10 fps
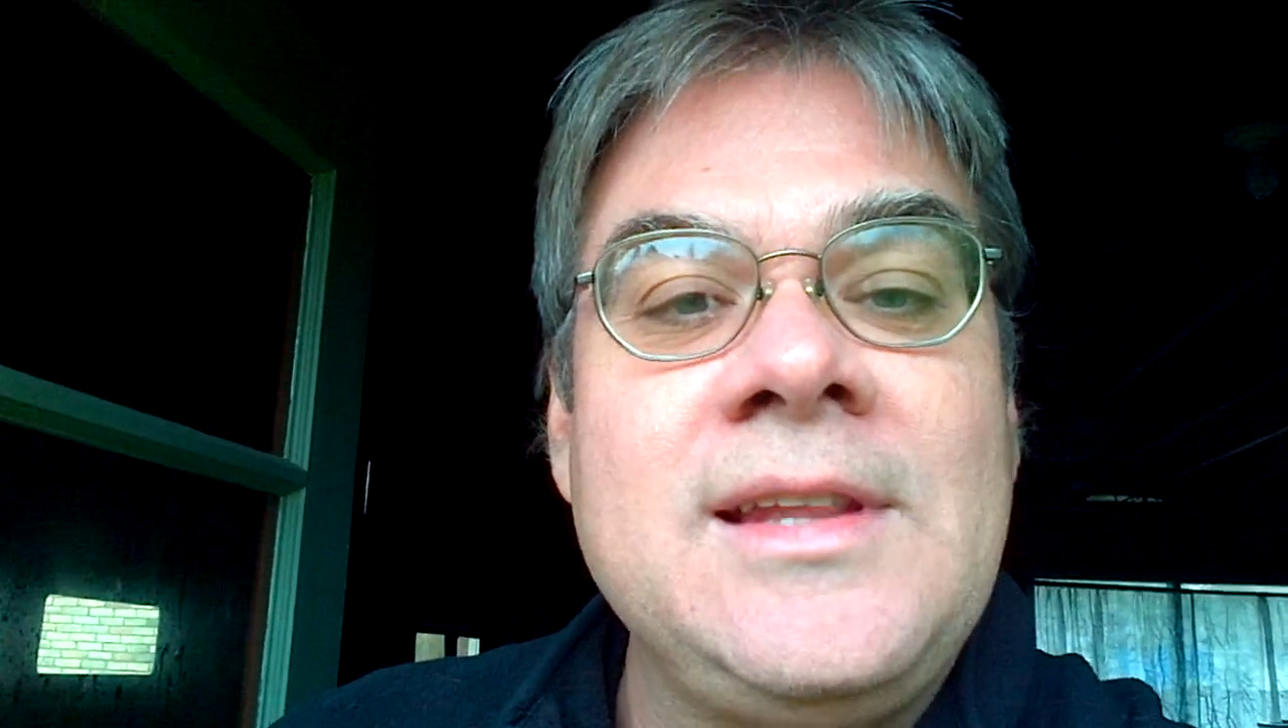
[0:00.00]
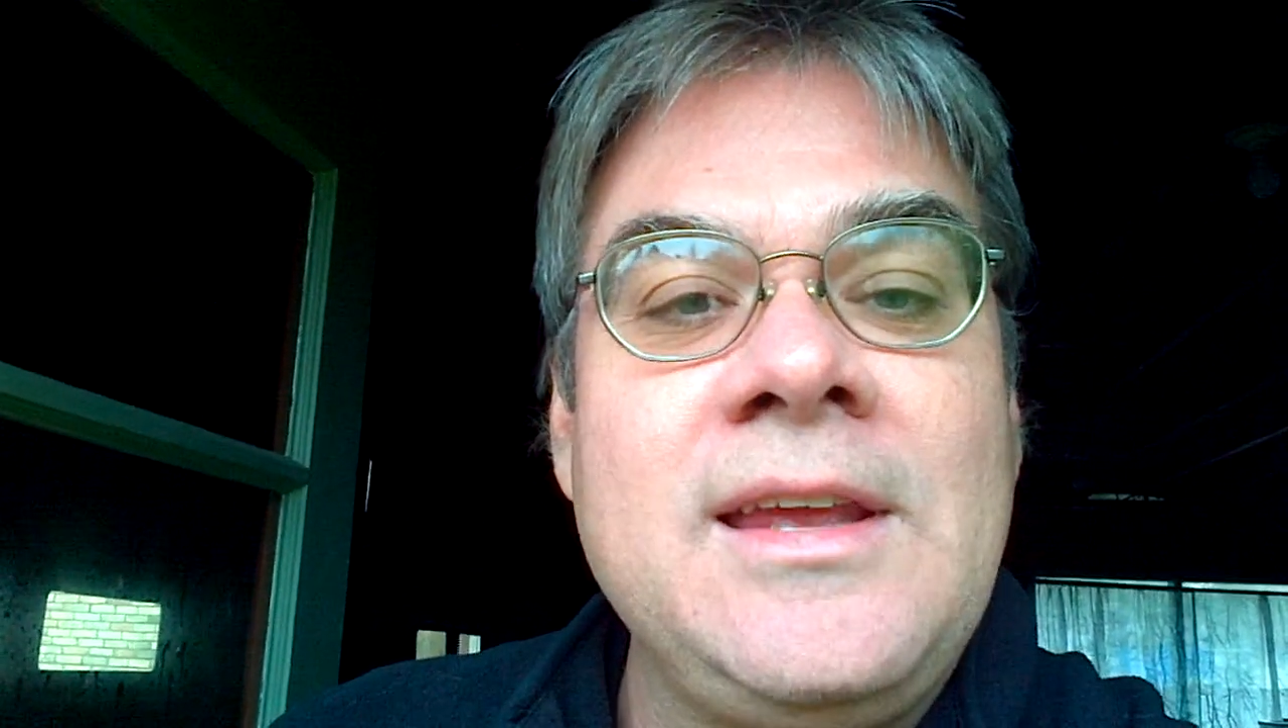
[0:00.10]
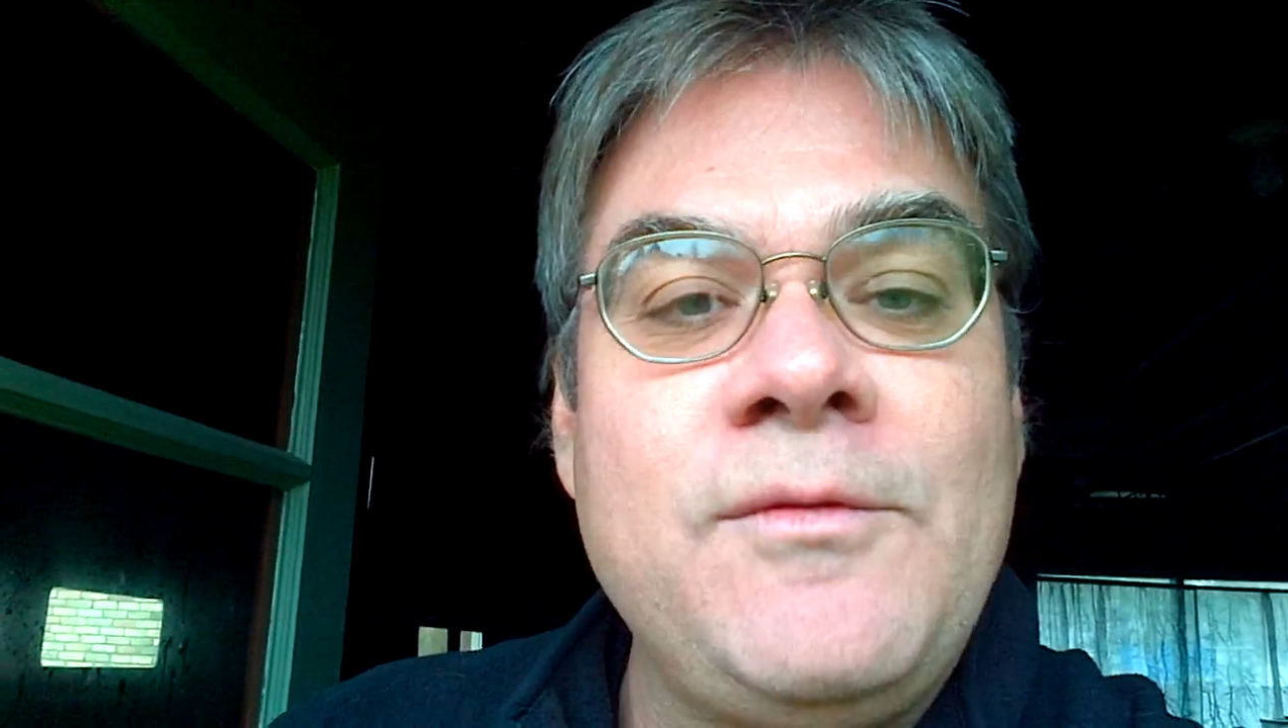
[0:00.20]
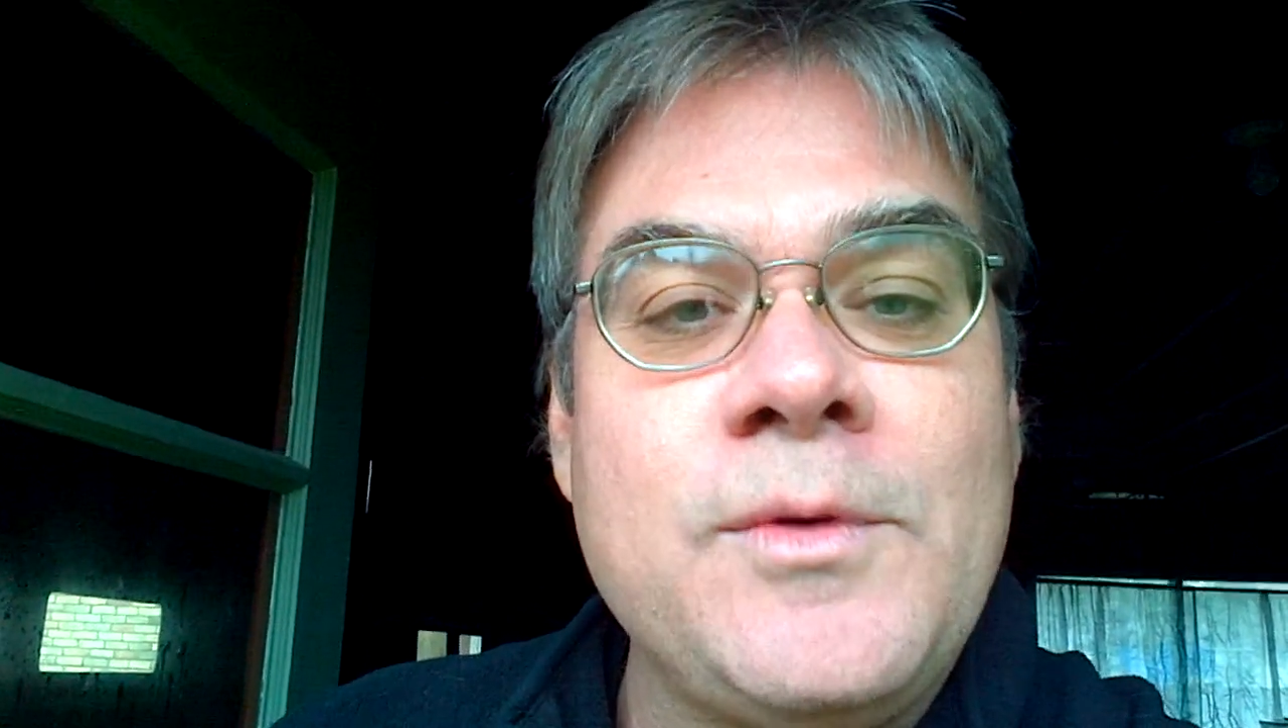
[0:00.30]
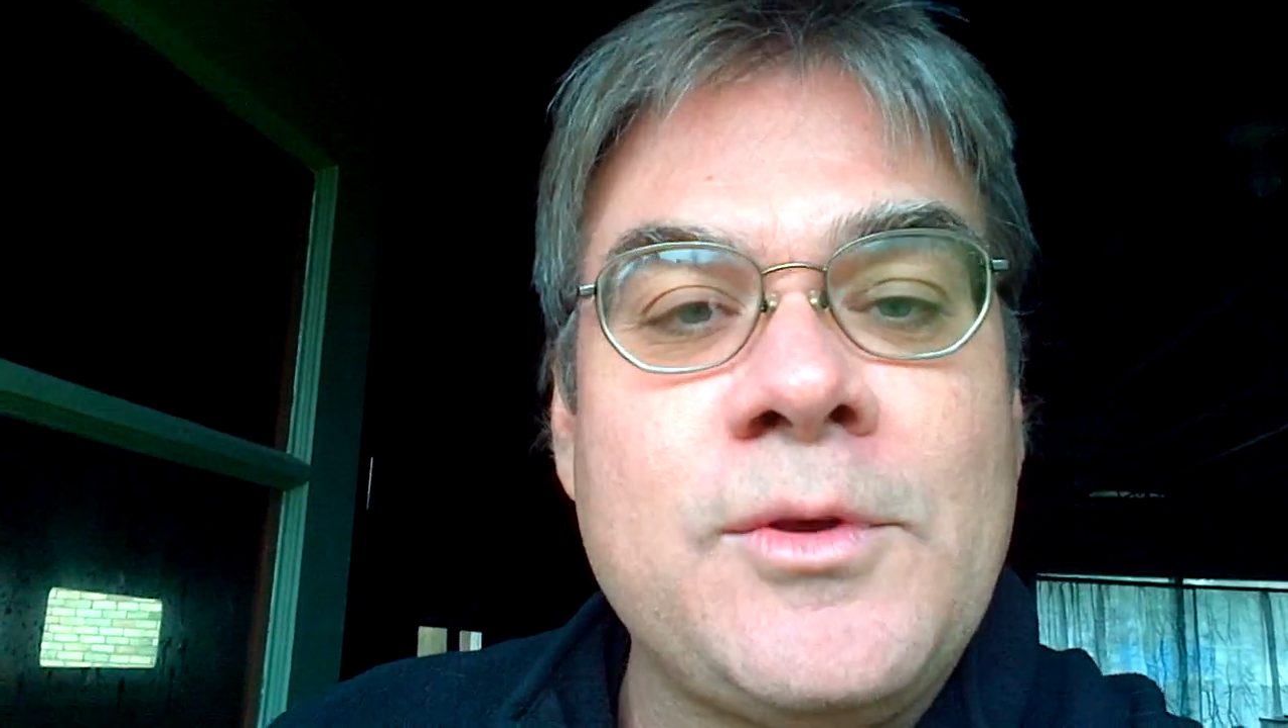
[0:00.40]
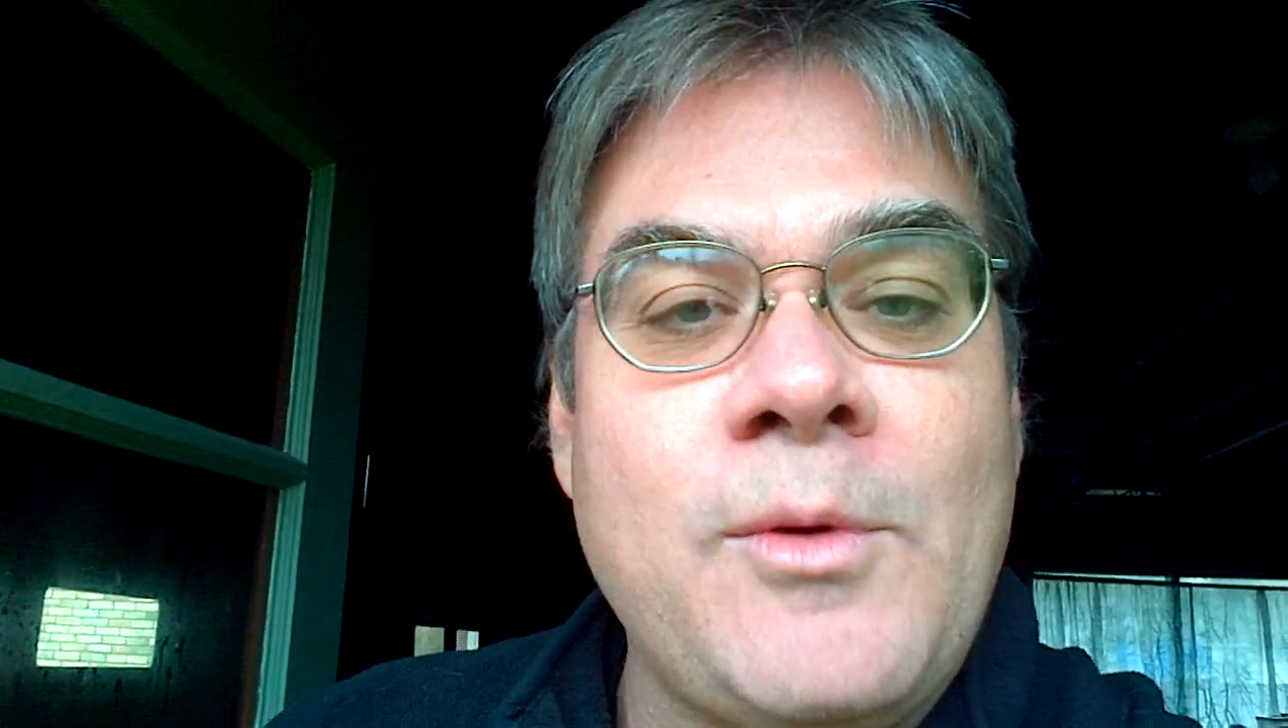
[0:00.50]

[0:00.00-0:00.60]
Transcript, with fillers: leave with